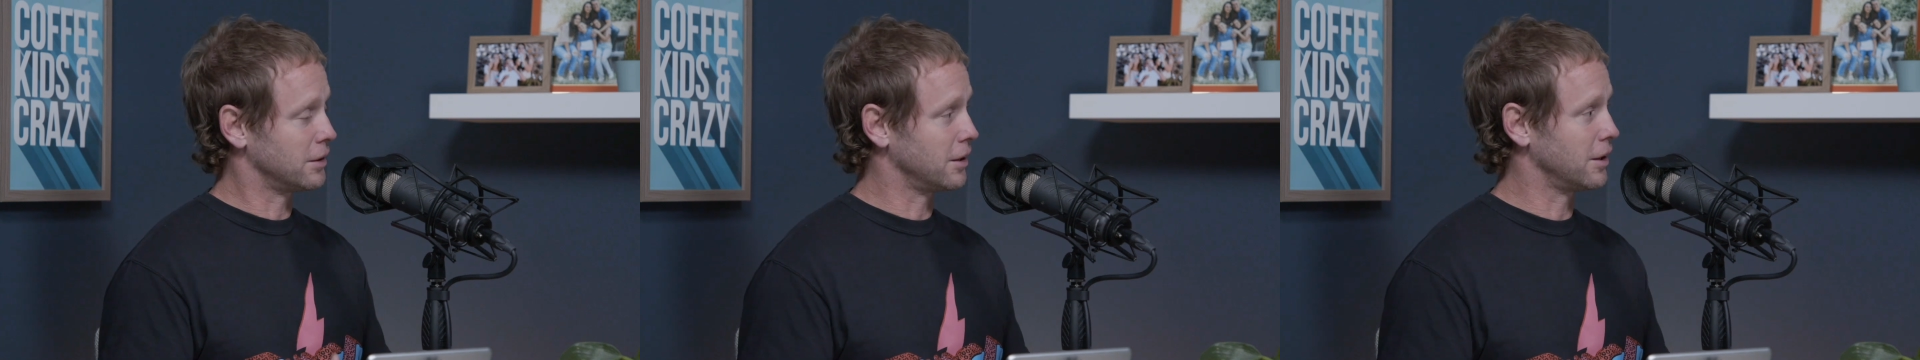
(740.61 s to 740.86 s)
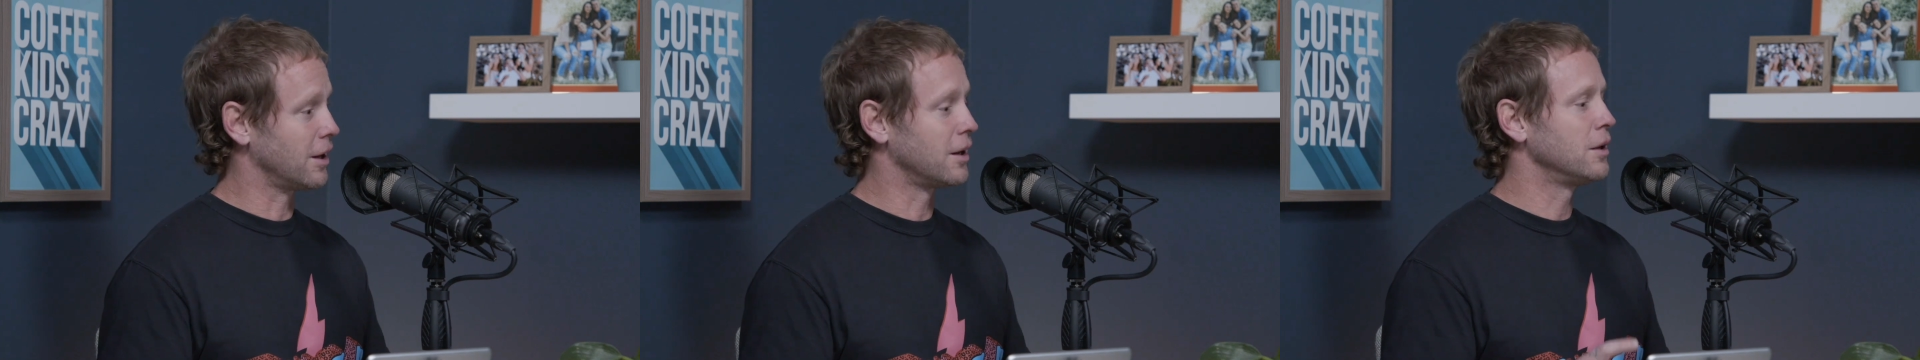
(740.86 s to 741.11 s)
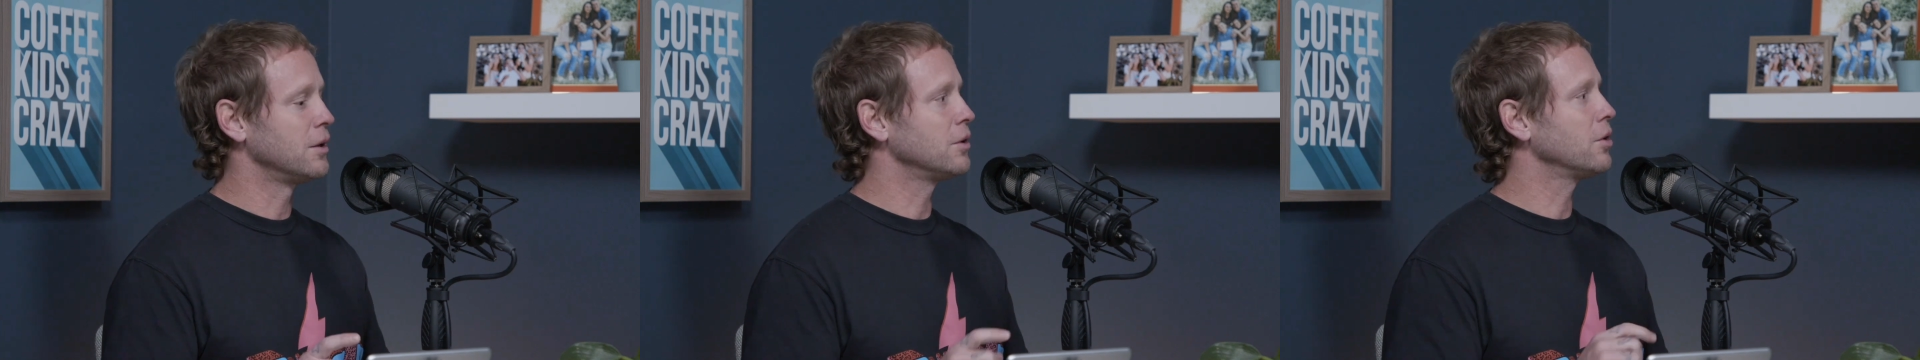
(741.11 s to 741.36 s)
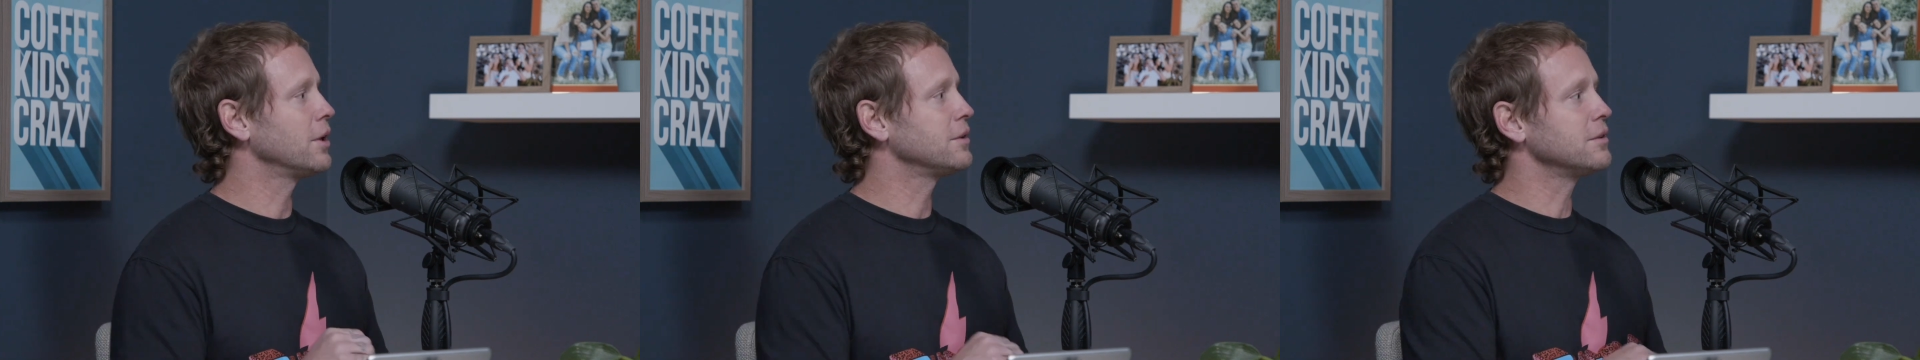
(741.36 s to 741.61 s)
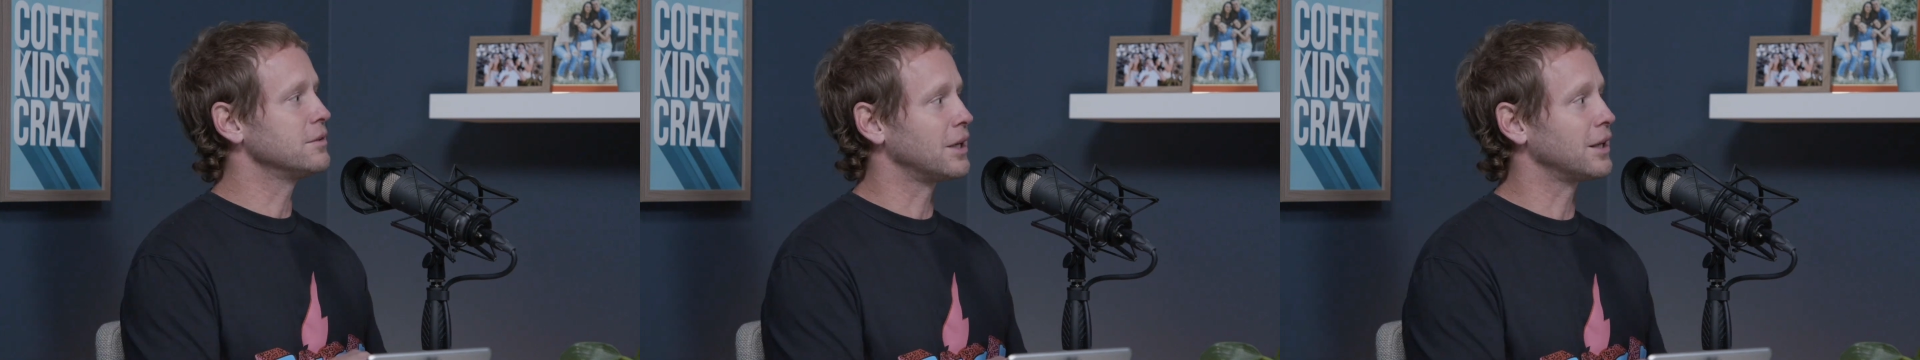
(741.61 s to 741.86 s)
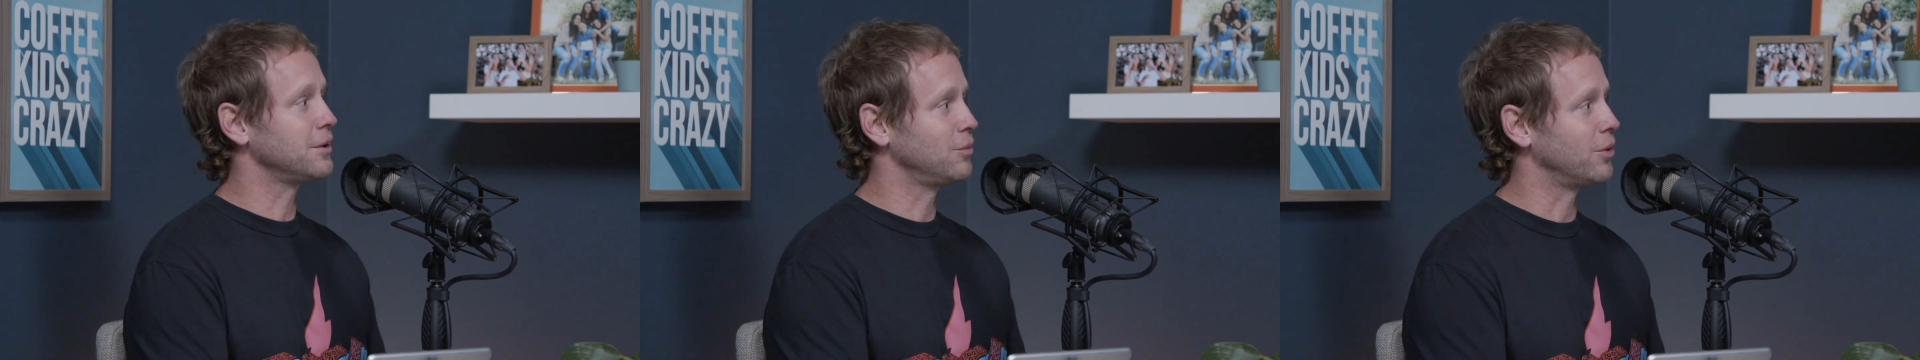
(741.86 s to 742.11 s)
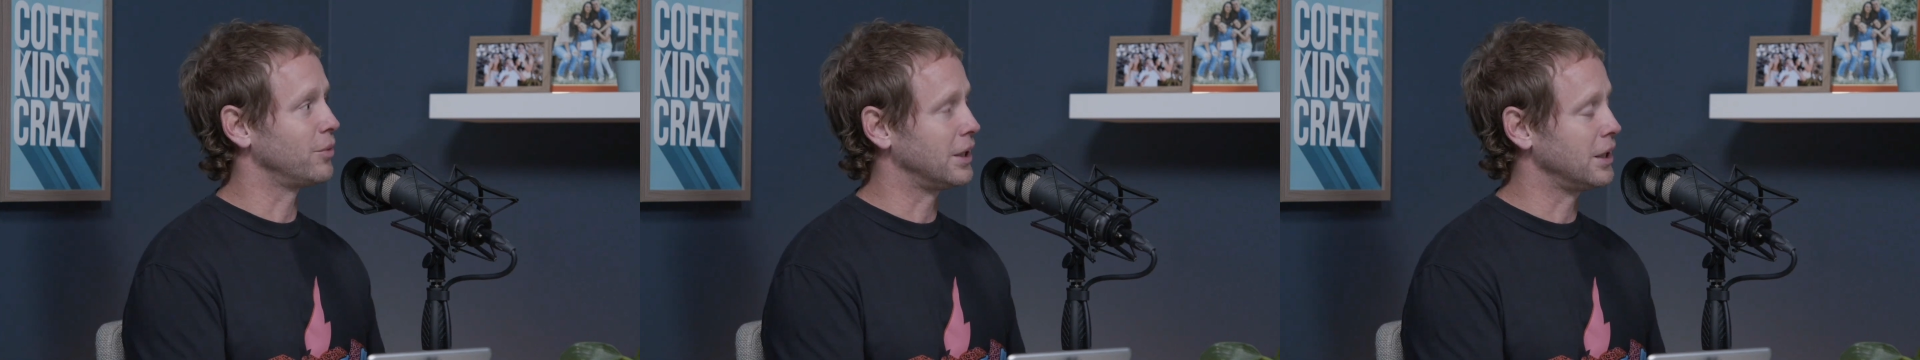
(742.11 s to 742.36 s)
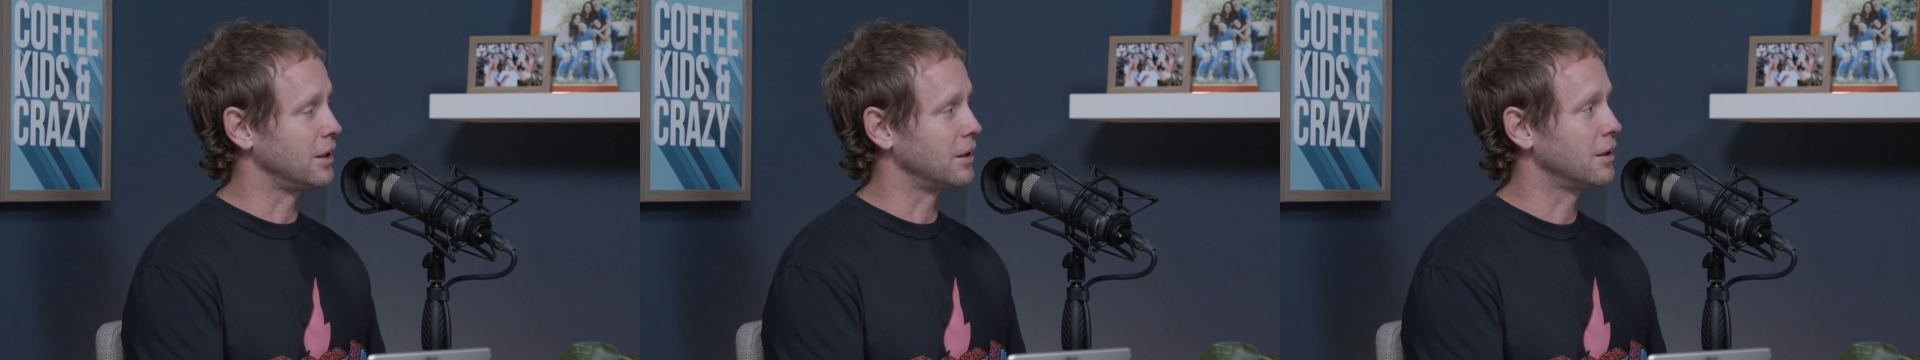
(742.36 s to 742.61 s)
Mm-hmm. Da, da, mm-hmm. da. No, that's exactly what we
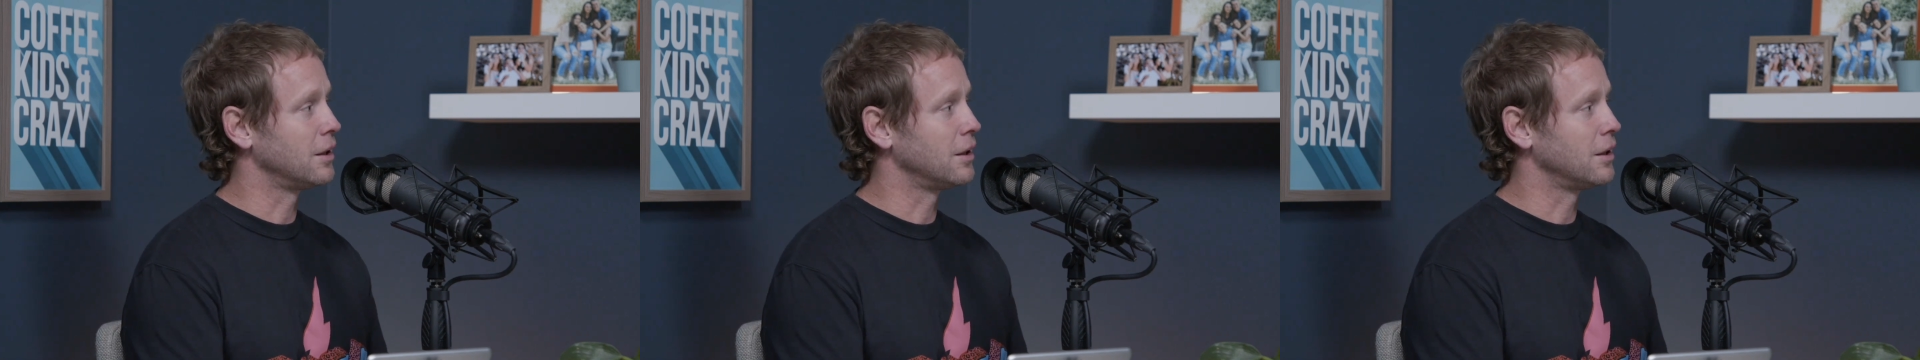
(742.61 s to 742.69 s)
need.